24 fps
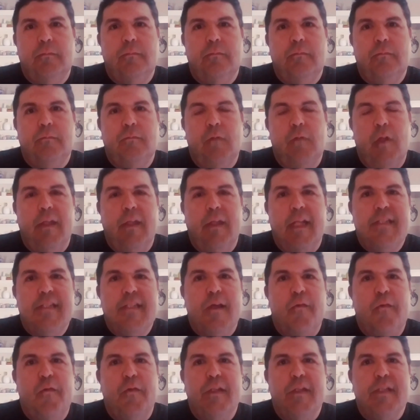Well, that's
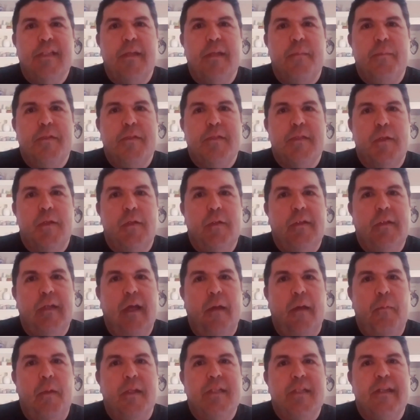all for this episode.
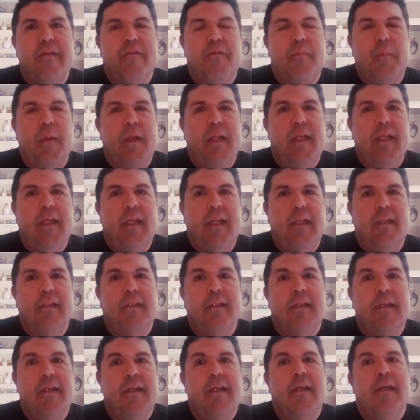God bless everybody, and
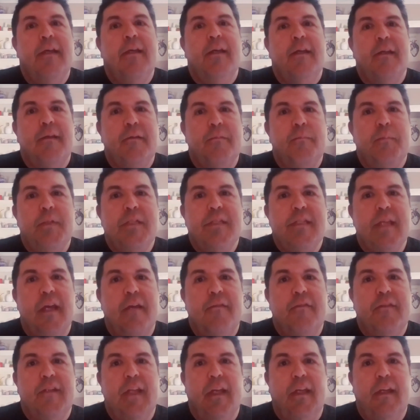be
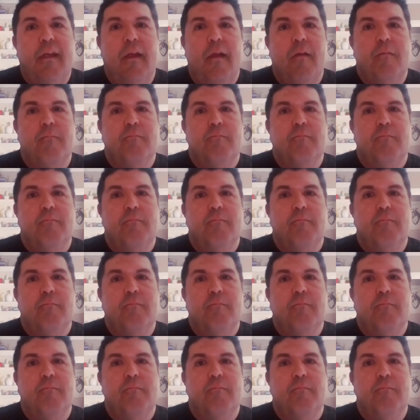safe. Take care.